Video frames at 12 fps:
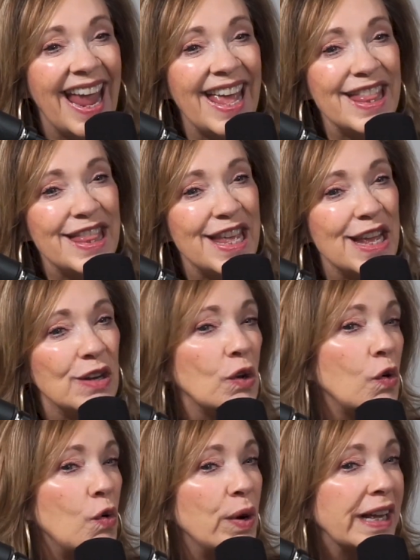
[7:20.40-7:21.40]
And then
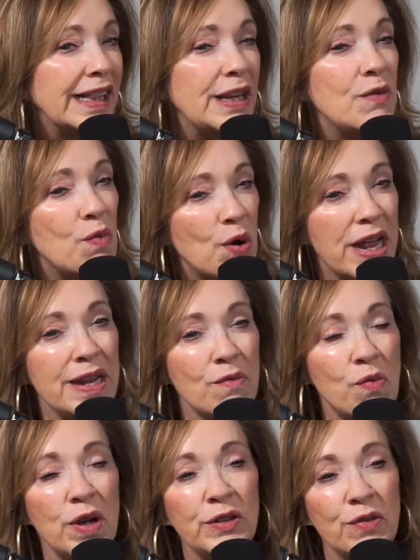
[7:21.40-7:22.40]
quickly, what
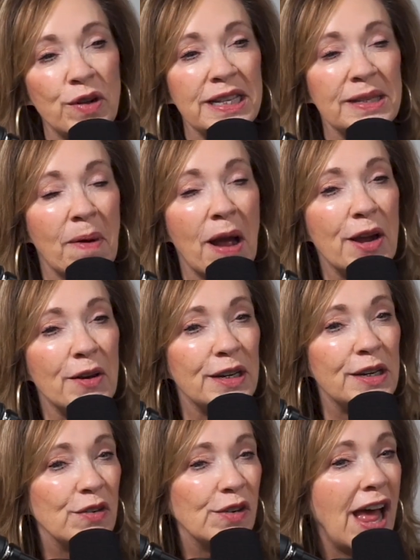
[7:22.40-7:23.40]
transpired
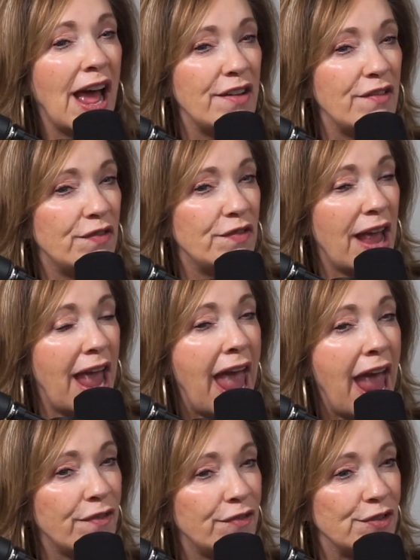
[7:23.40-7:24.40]
in your life
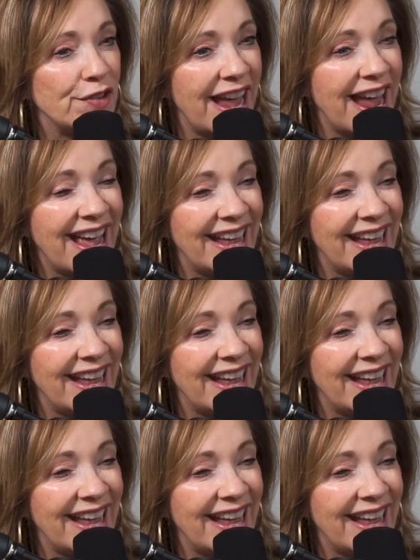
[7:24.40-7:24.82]
after that?